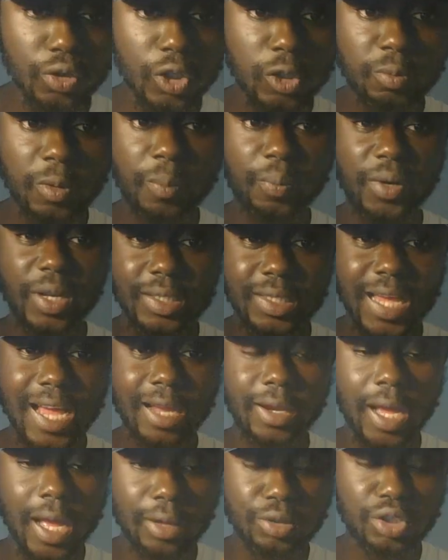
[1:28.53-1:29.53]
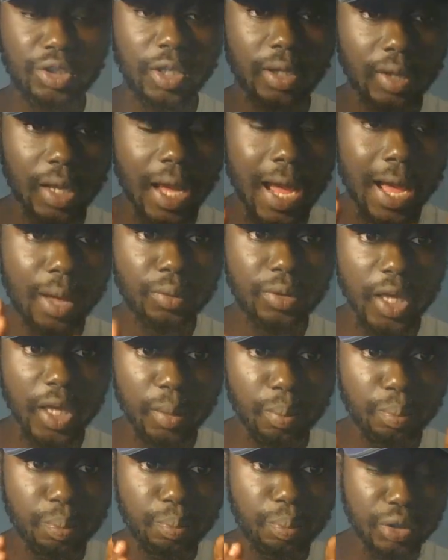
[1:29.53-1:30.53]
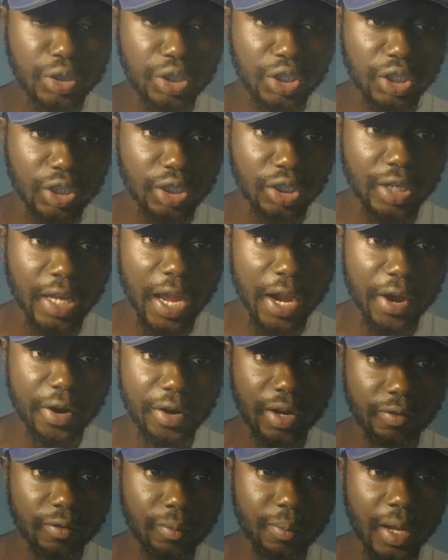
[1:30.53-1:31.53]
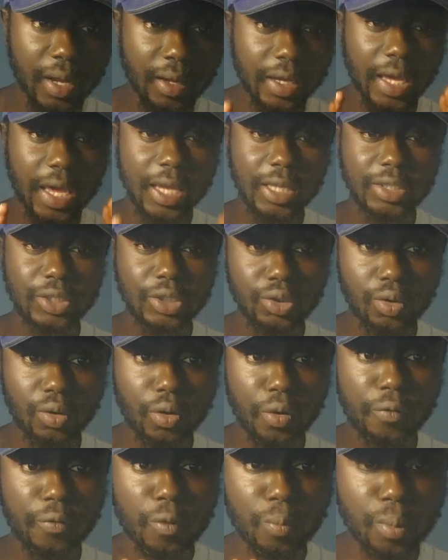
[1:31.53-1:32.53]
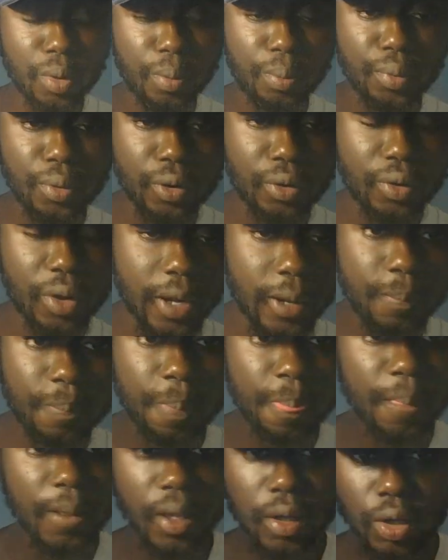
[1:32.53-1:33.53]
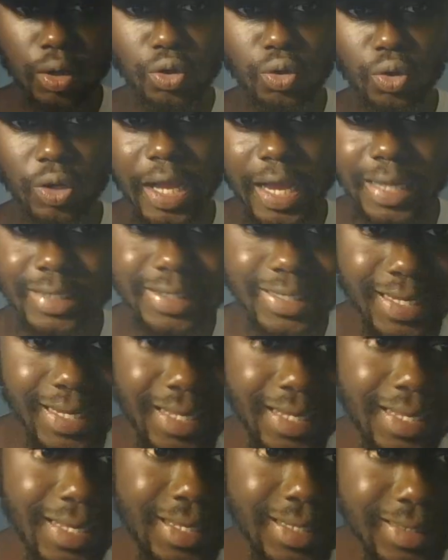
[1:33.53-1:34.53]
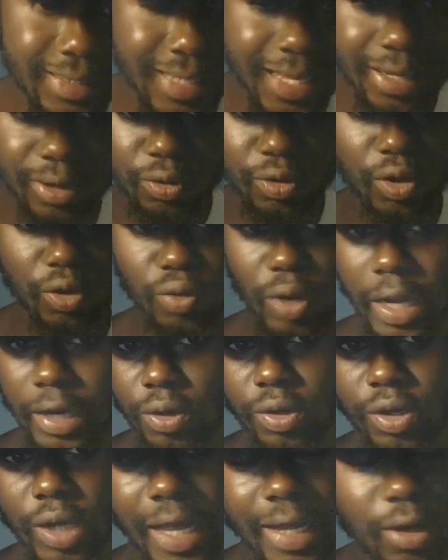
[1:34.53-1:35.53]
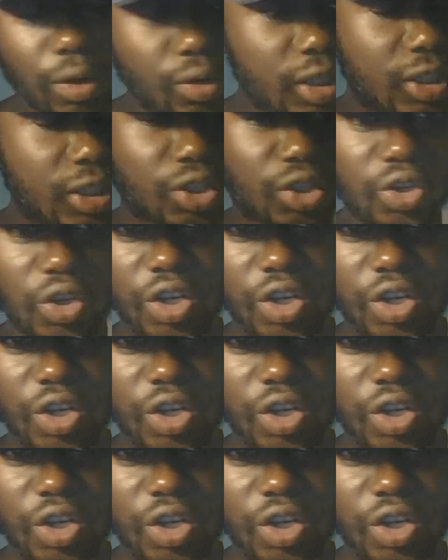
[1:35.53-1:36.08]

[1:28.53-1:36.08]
of those people that's out there pushing the narrative about canceling the whole football program, you guys are idiots. I don't listen to